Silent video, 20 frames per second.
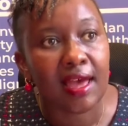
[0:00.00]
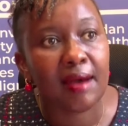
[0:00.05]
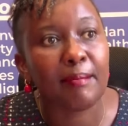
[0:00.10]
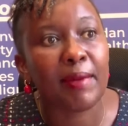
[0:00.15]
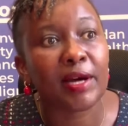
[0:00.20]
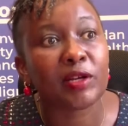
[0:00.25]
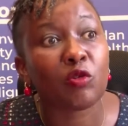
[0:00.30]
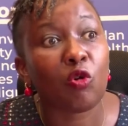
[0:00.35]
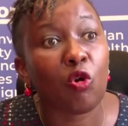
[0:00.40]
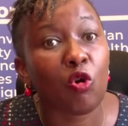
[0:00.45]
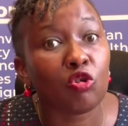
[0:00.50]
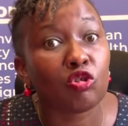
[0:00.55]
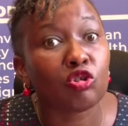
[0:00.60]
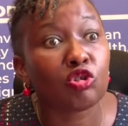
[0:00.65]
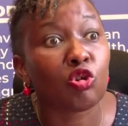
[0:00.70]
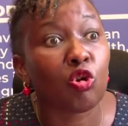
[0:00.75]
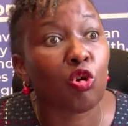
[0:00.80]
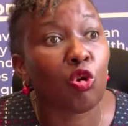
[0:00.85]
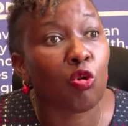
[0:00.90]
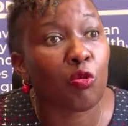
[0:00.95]
but
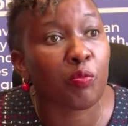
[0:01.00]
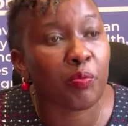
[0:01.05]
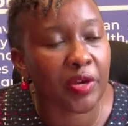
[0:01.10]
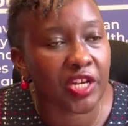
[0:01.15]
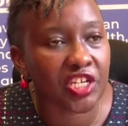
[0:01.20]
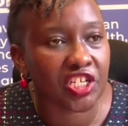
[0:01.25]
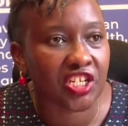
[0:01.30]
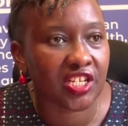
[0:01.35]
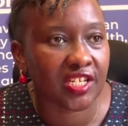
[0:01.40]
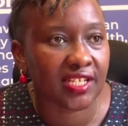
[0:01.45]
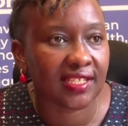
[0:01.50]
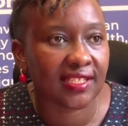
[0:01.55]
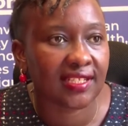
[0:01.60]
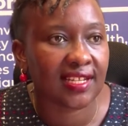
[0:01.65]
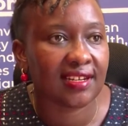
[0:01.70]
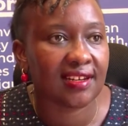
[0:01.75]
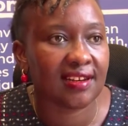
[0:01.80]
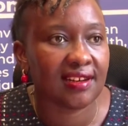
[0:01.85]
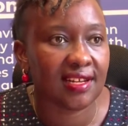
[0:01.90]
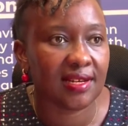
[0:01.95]
also all patients
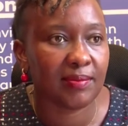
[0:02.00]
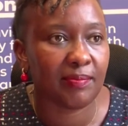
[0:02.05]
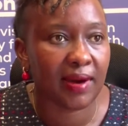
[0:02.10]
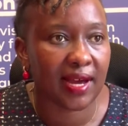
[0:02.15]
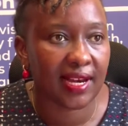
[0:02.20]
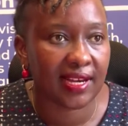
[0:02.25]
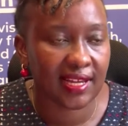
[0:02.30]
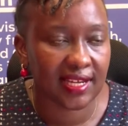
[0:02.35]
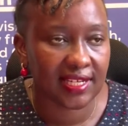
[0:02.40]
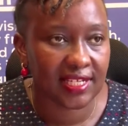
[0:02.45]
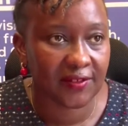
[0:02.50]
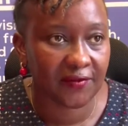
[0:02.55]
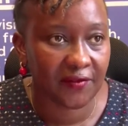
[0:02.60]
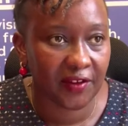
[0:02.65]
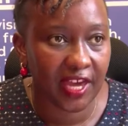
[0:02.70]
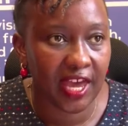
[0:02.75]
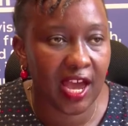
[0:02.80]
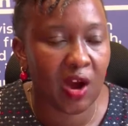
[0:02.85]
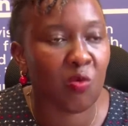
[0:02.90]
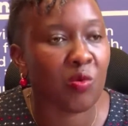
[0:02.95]
that need palliative care.